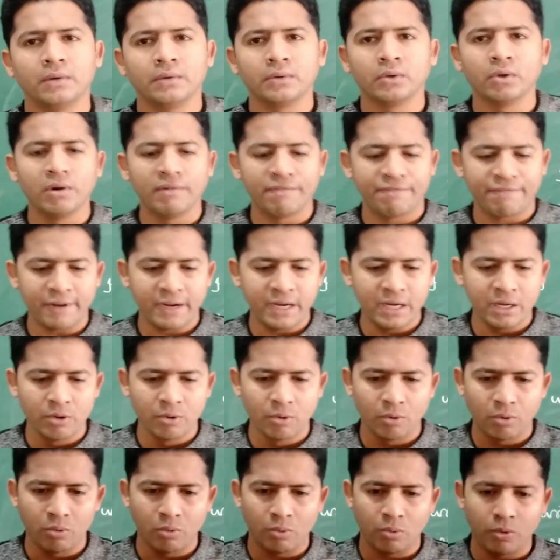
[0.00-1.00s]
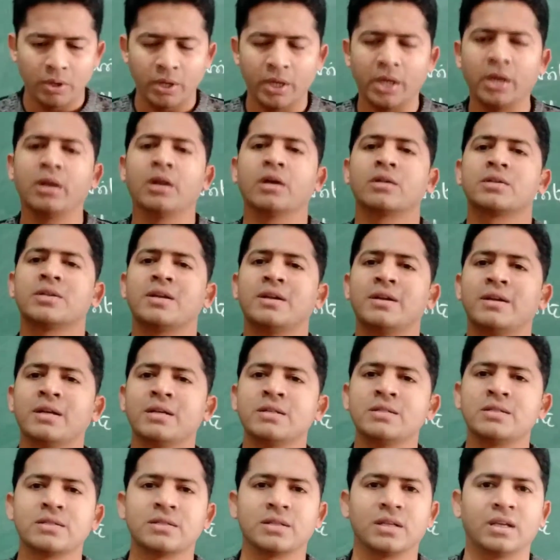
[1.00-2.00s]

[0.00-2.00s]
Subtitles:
You will find in a sentence